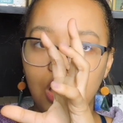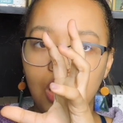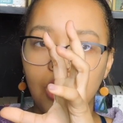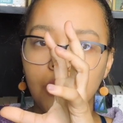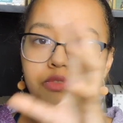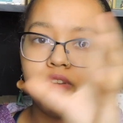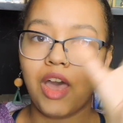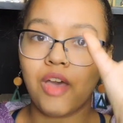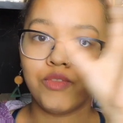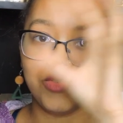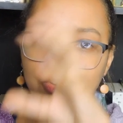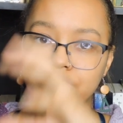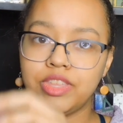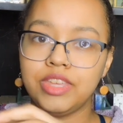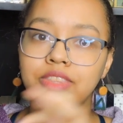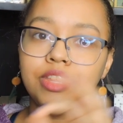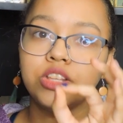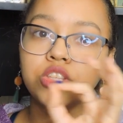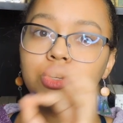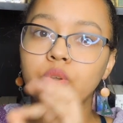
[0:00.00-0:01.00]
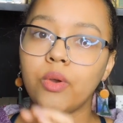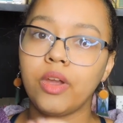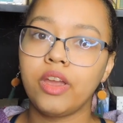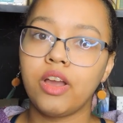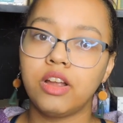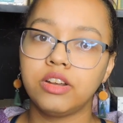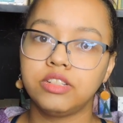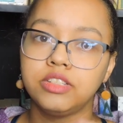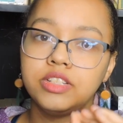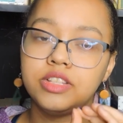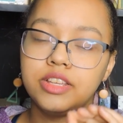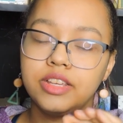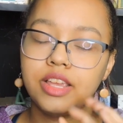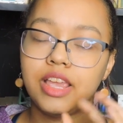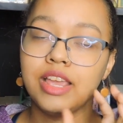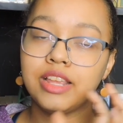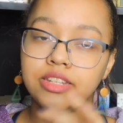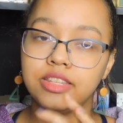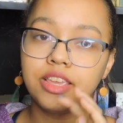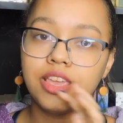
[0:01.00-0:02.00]
of everything that's going on
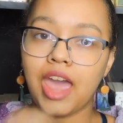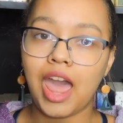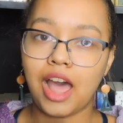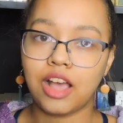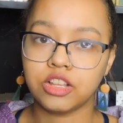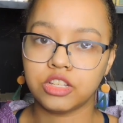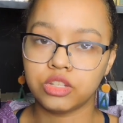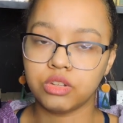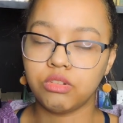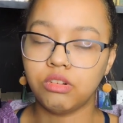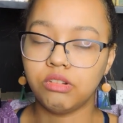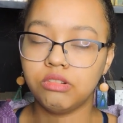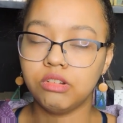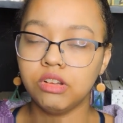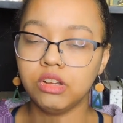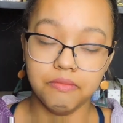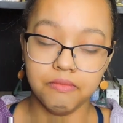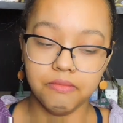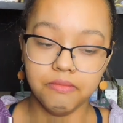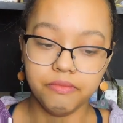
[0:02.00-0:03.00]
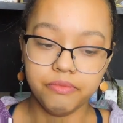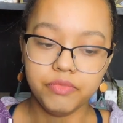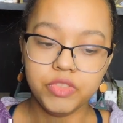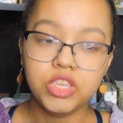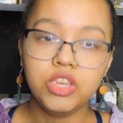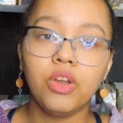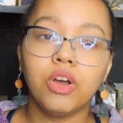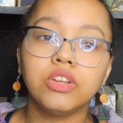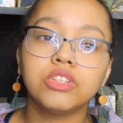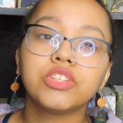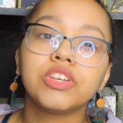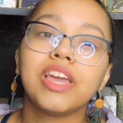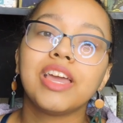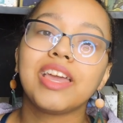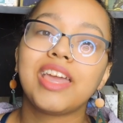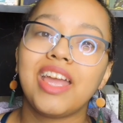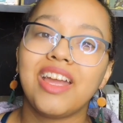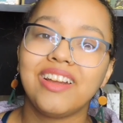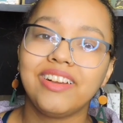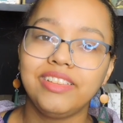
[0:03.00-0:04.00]
in the castle. You also
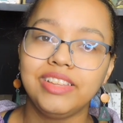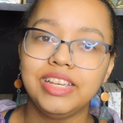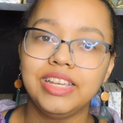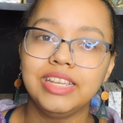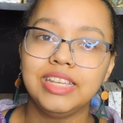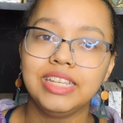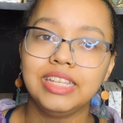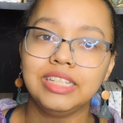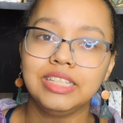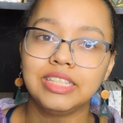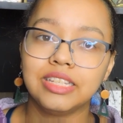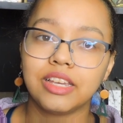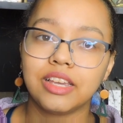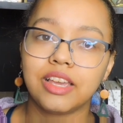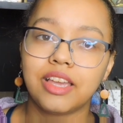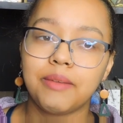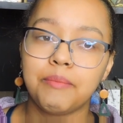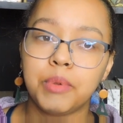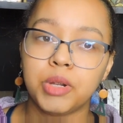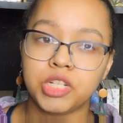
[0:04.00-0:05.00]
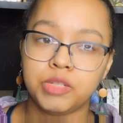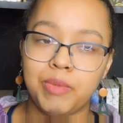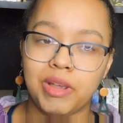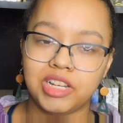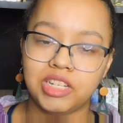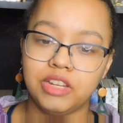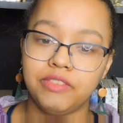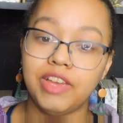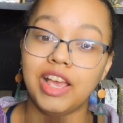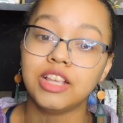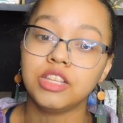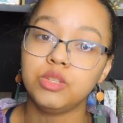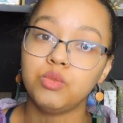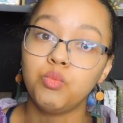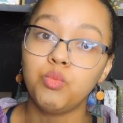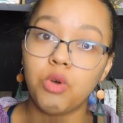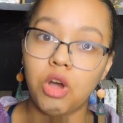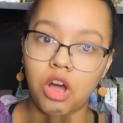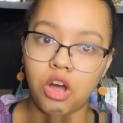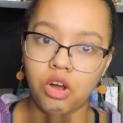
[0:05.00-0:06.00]
get Carolee's perspective as
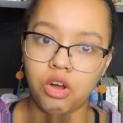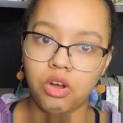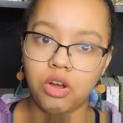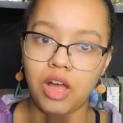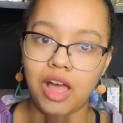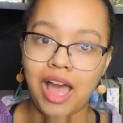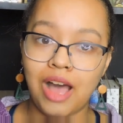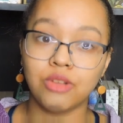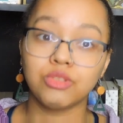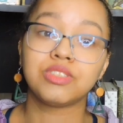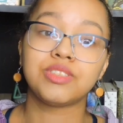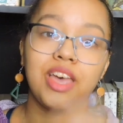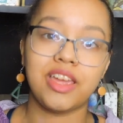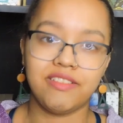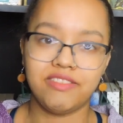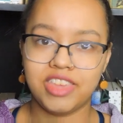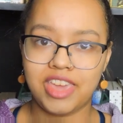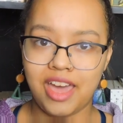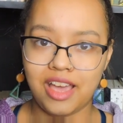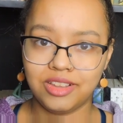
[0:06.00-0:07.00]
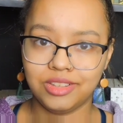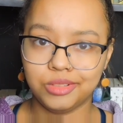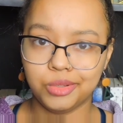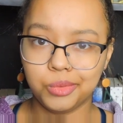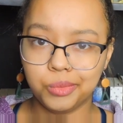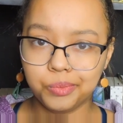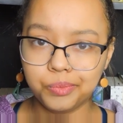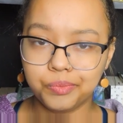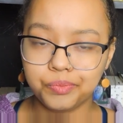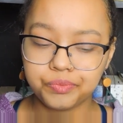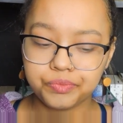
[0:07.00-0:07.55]
well outside of the castle.